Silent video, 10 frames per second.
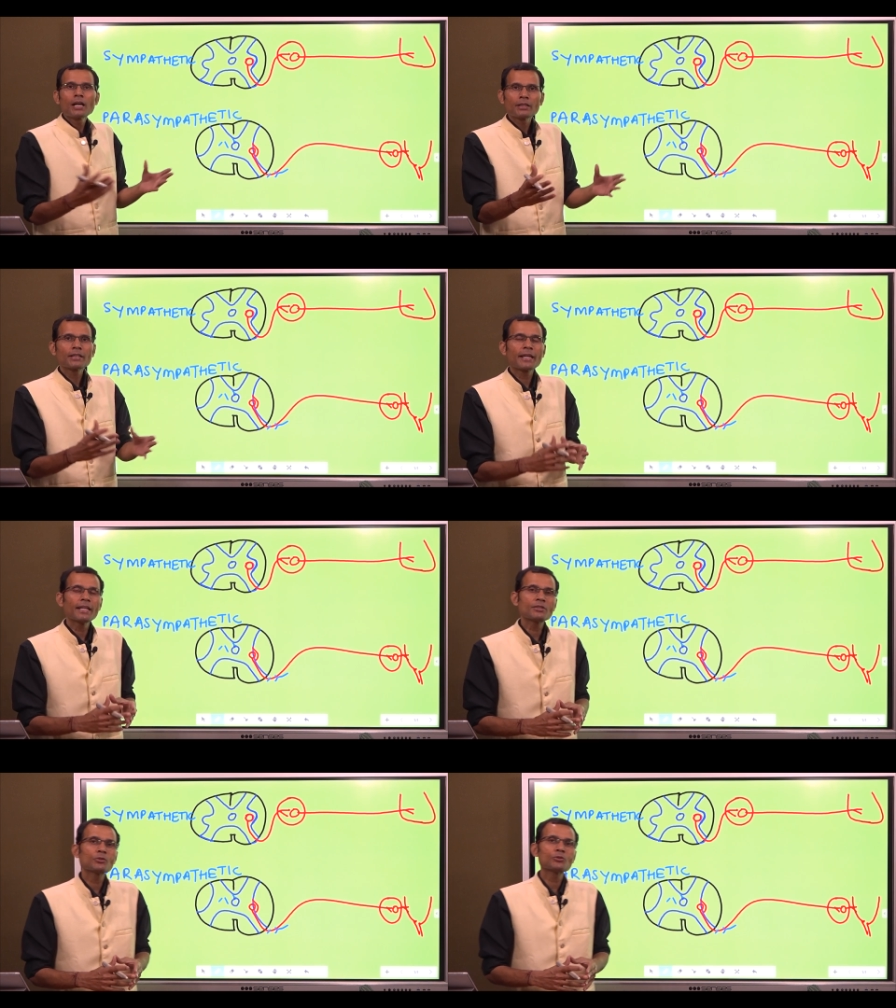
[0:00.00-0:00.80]
the
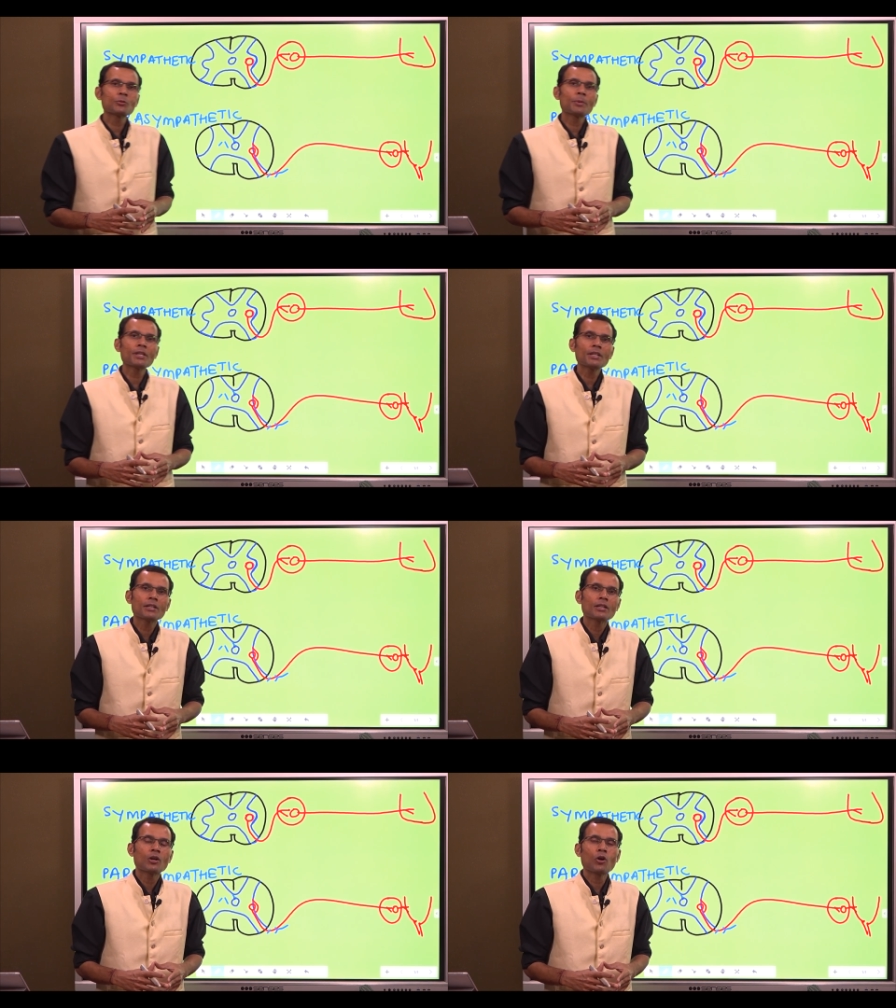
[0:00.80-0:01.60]
case used to
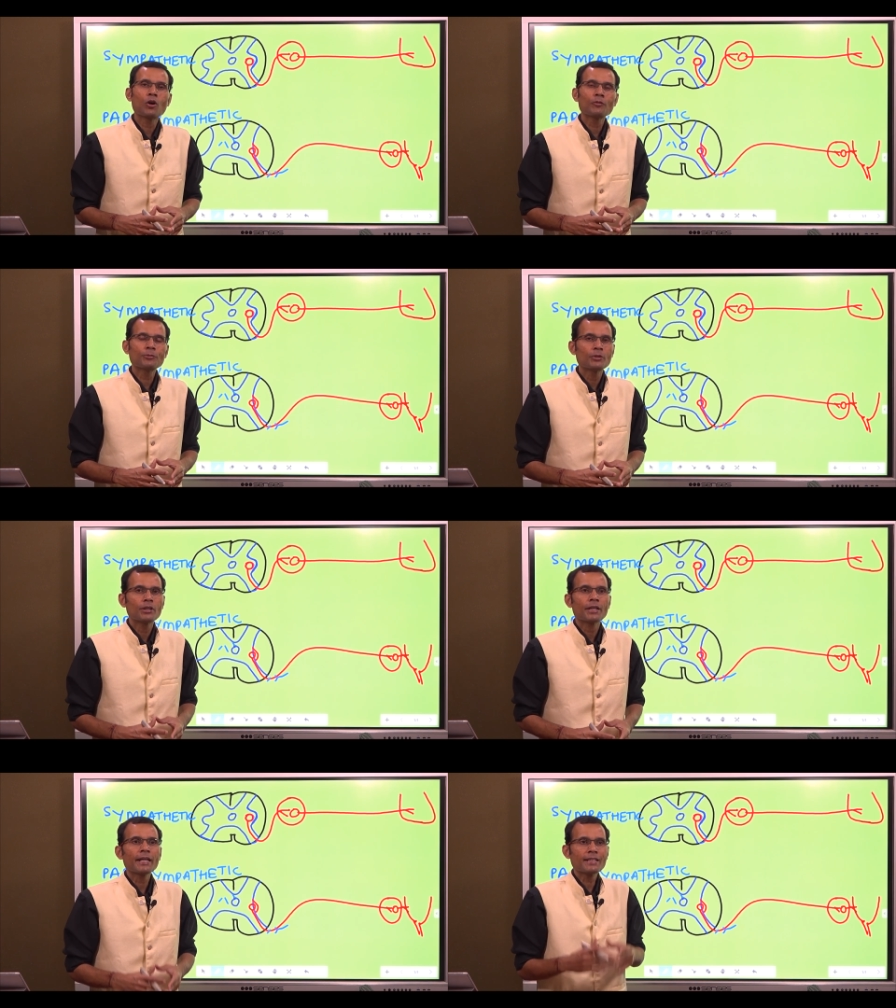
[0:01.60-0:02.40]
be of
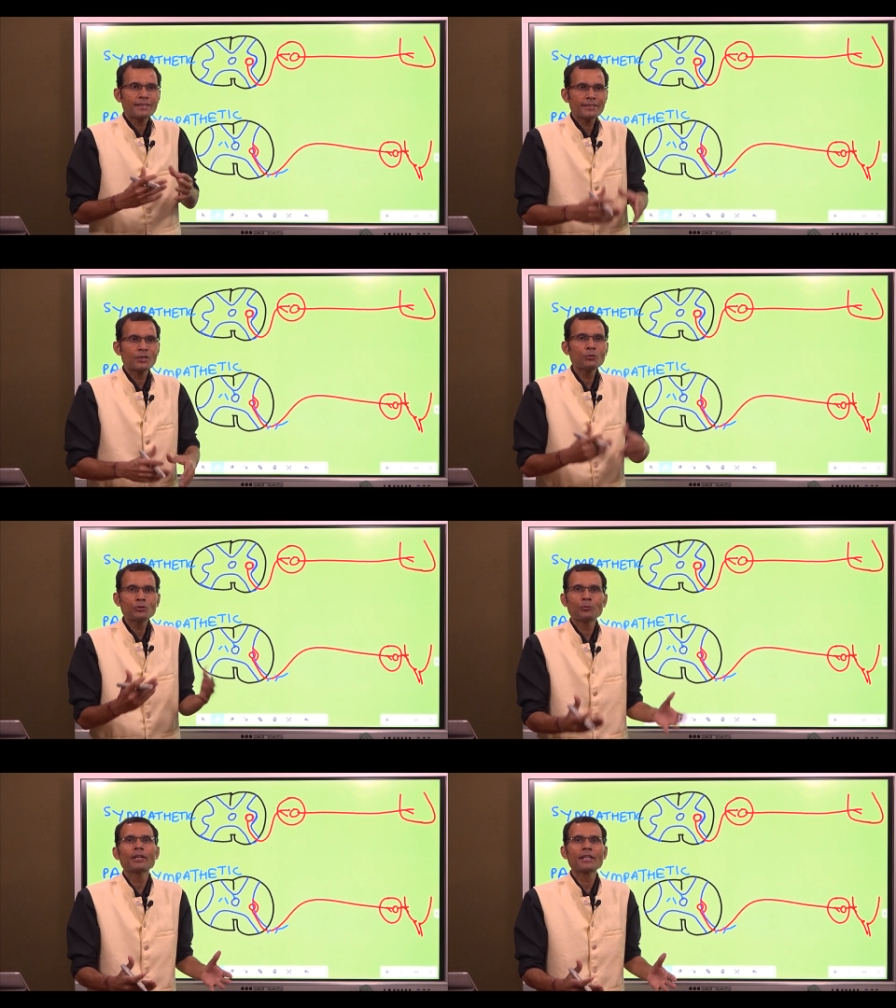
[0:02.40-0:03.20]
excessive
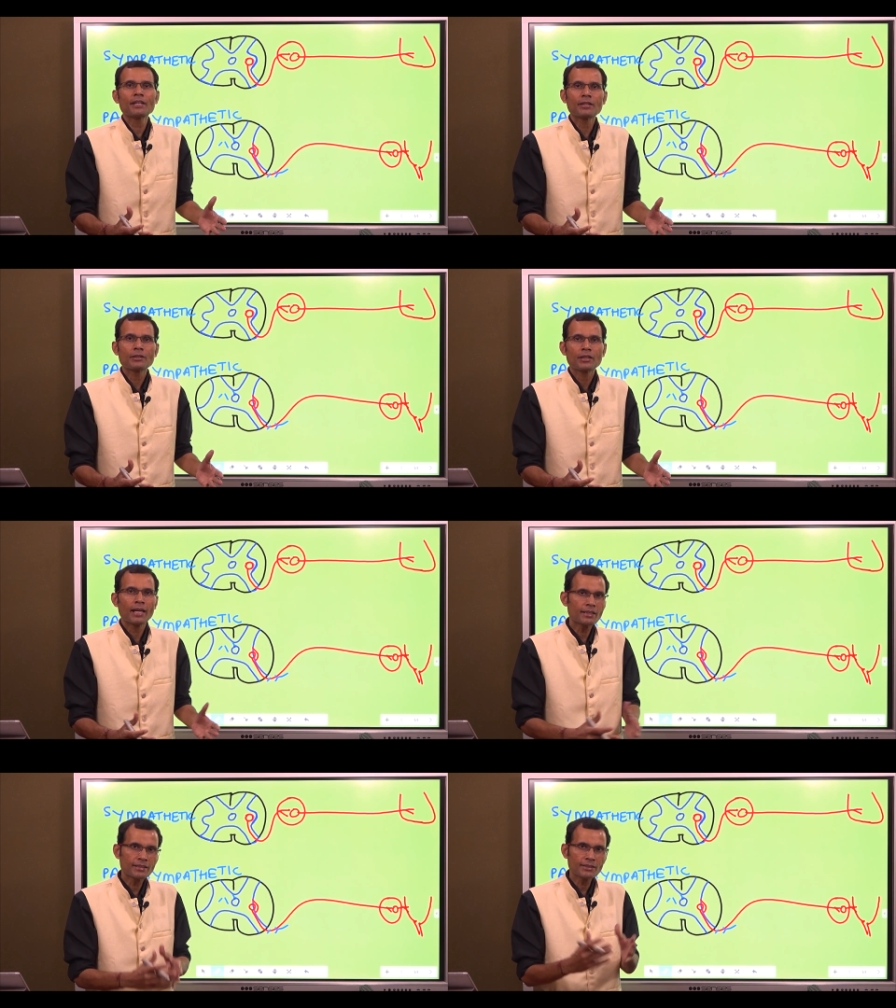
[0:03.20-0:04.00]
sweating.
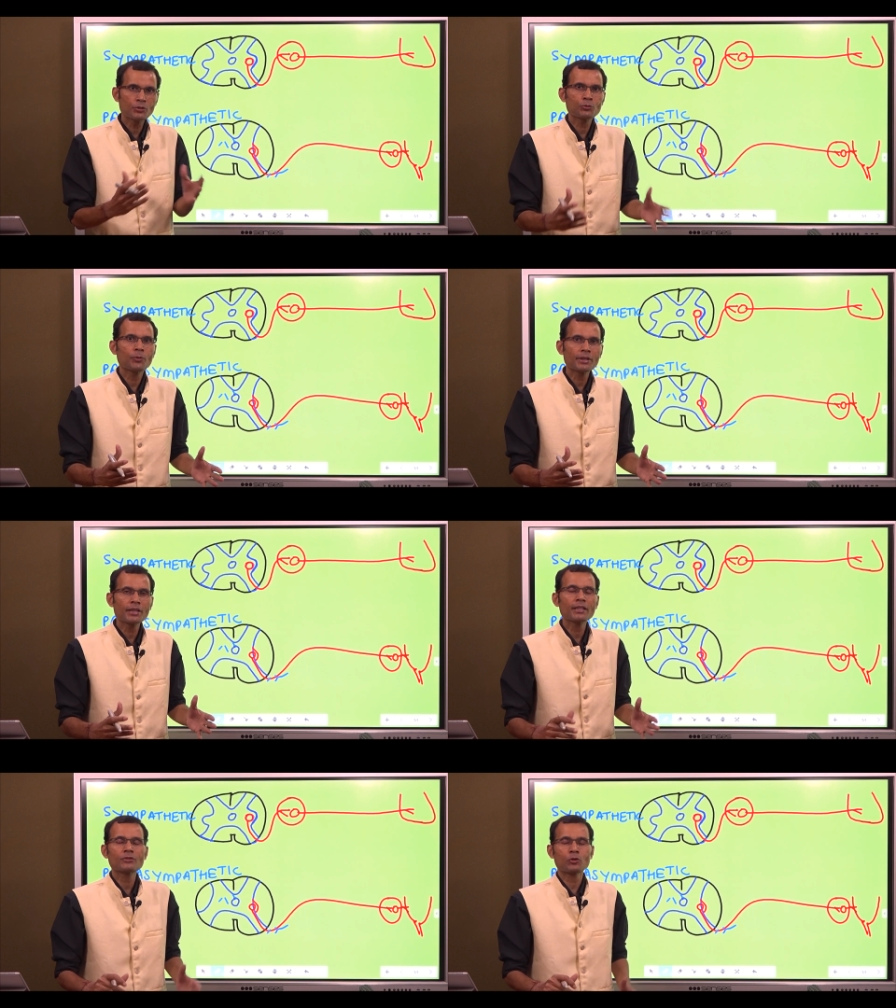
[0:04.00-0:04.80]
Excessive
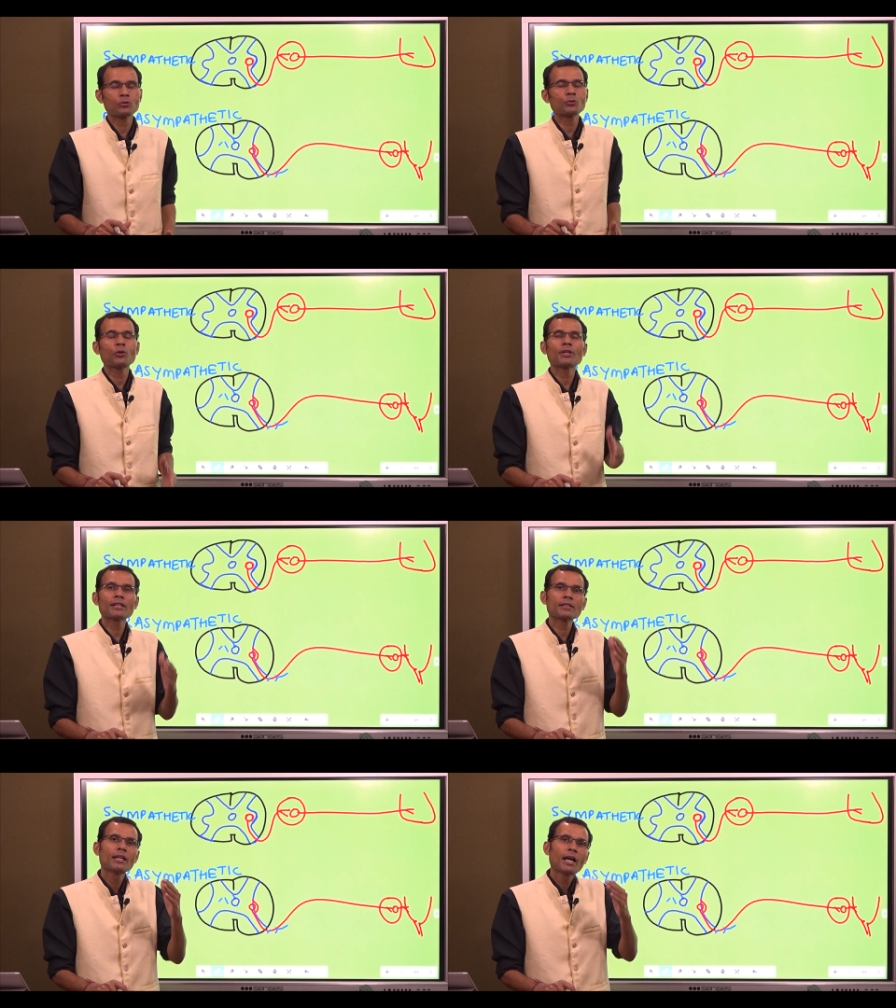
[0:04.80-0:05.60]
sweating is also called
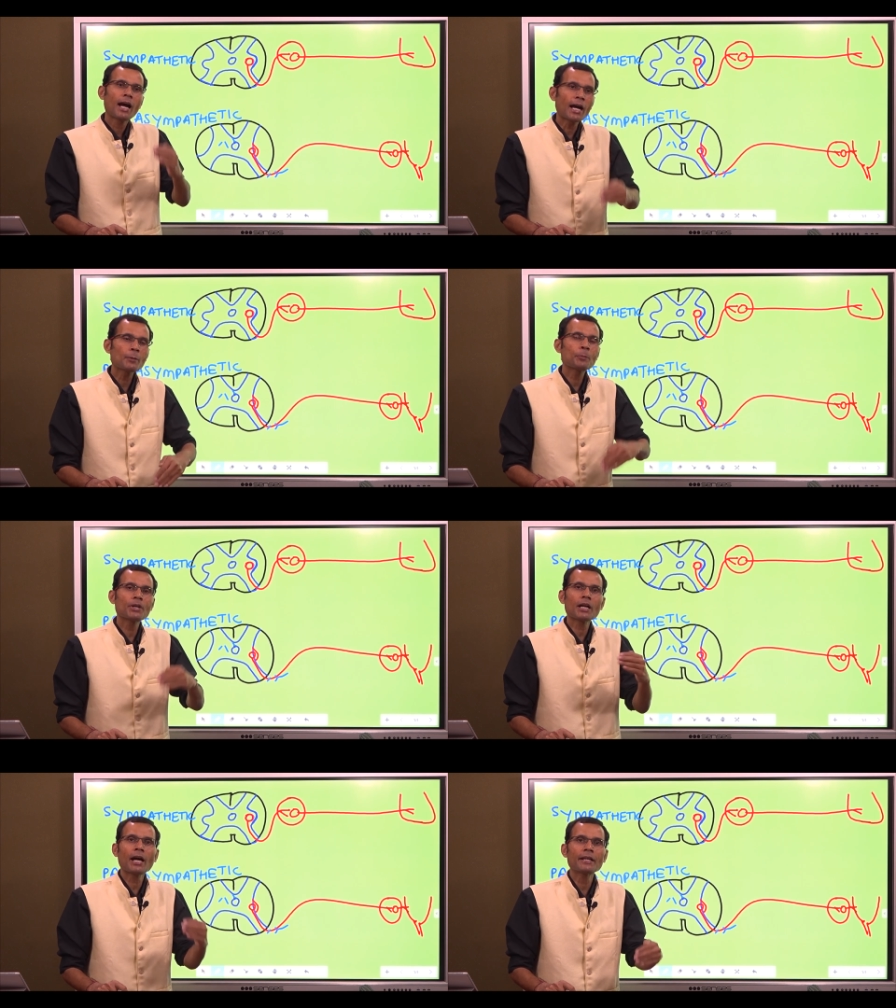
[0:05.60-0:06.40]
as
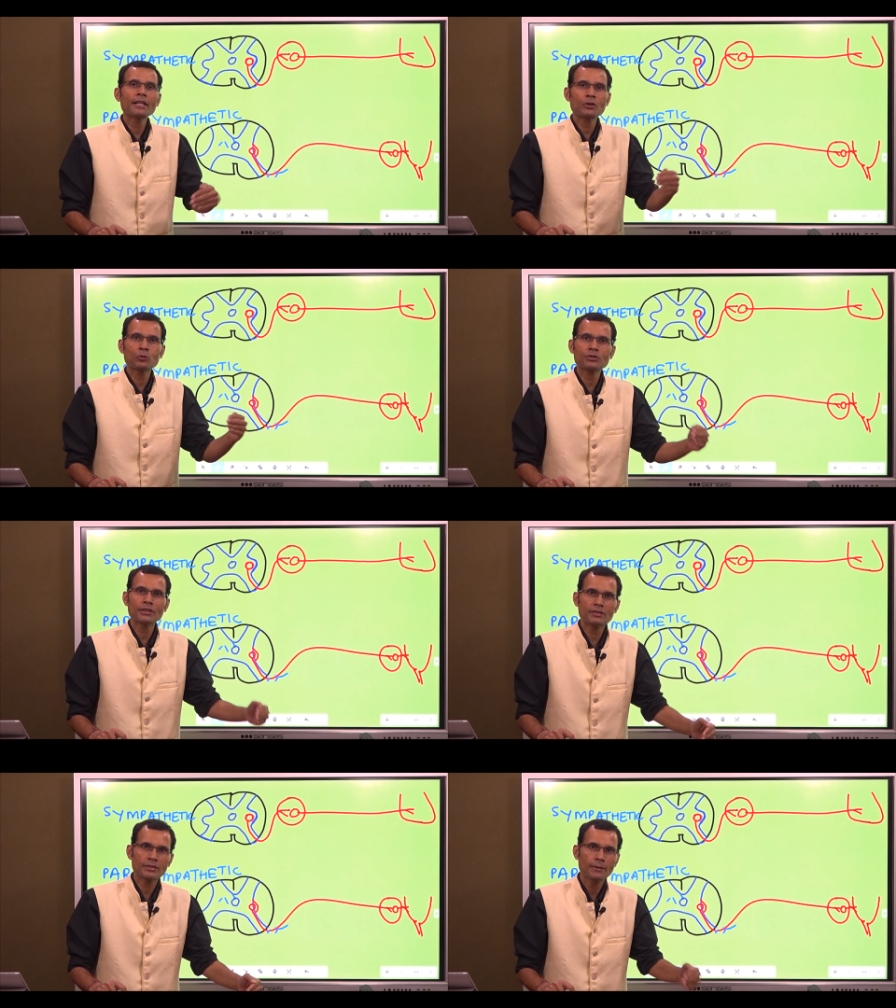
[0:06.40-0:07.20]

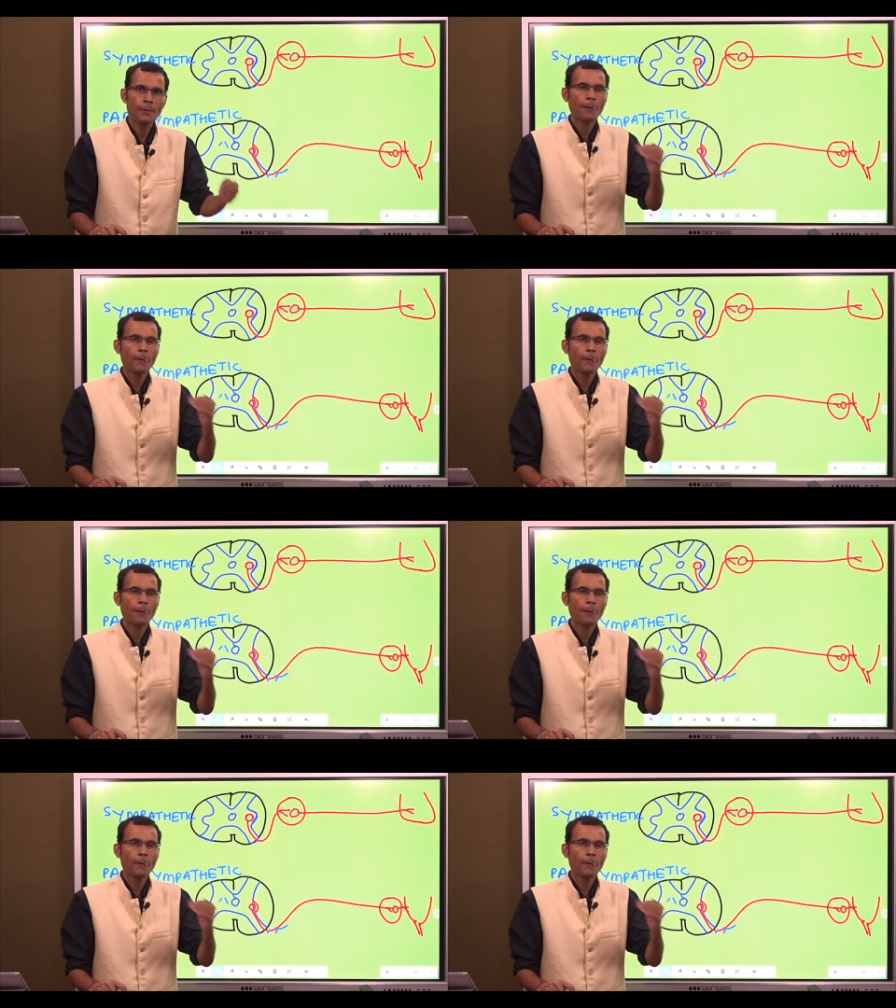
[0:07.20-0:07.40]
hyperhidrosis.